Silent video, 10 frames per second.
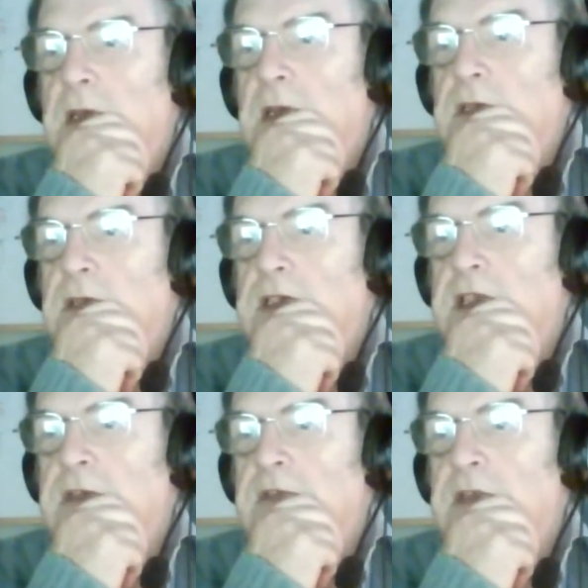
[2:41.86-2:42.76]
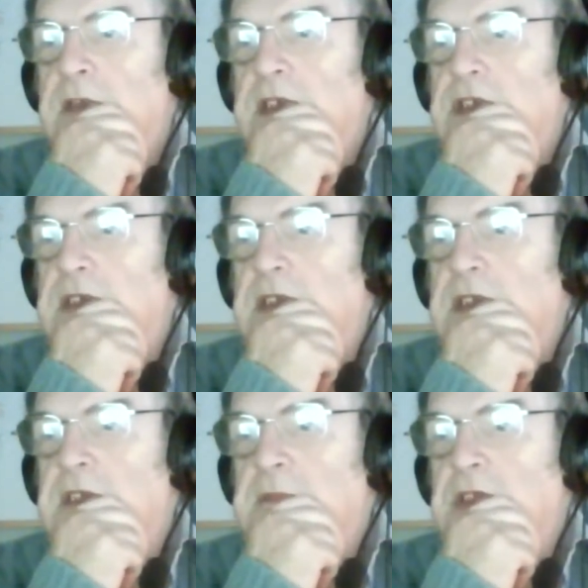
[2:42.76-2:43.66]
So I doubt very much
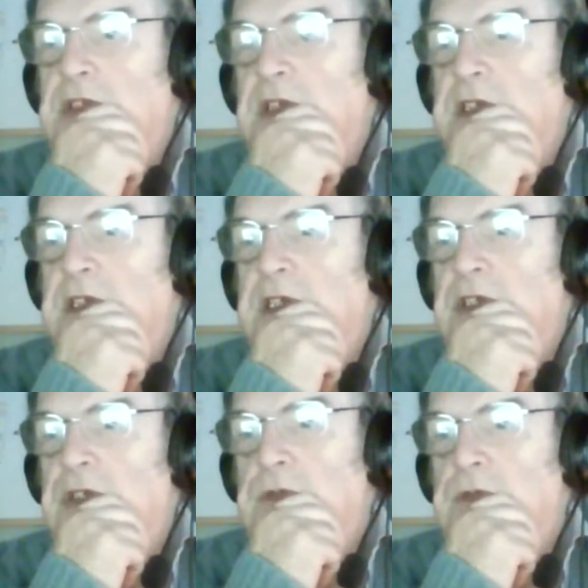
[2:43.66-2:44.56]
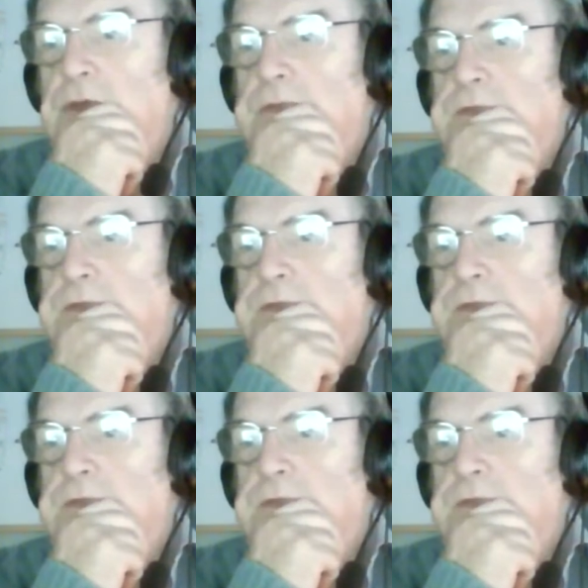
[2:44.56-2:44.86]
there's much I can teach you.